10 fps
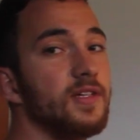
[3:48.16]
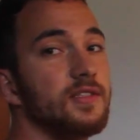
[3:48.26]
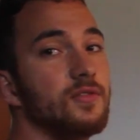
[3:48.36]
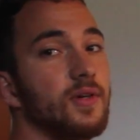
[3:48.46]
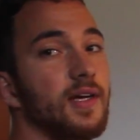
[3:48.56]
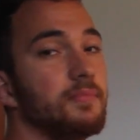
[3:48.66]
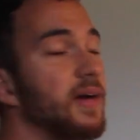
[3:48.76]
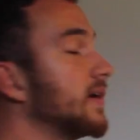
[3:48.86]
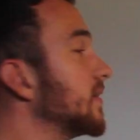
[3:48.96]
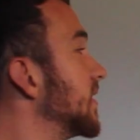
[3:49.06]
is to get
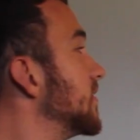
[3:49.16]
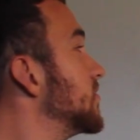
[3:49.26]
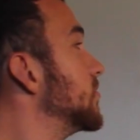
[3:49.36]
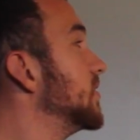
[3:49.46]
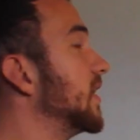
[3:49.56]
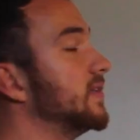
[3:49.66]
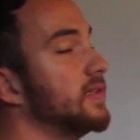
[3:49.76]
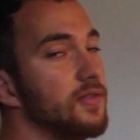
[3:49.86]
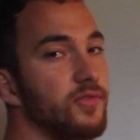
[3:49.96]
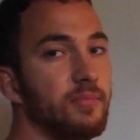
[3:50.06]
back again to
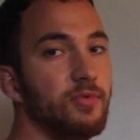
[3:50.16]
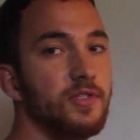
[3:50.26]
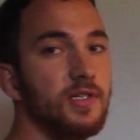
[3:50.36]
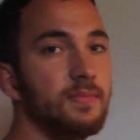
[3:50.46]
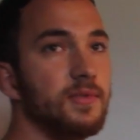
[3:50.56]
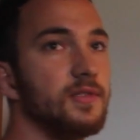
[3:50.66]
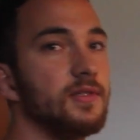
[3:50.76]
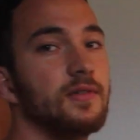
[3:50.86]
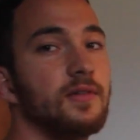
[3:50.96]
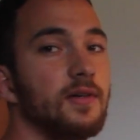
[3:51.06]
90-degree
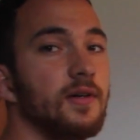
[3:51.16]
push-ups.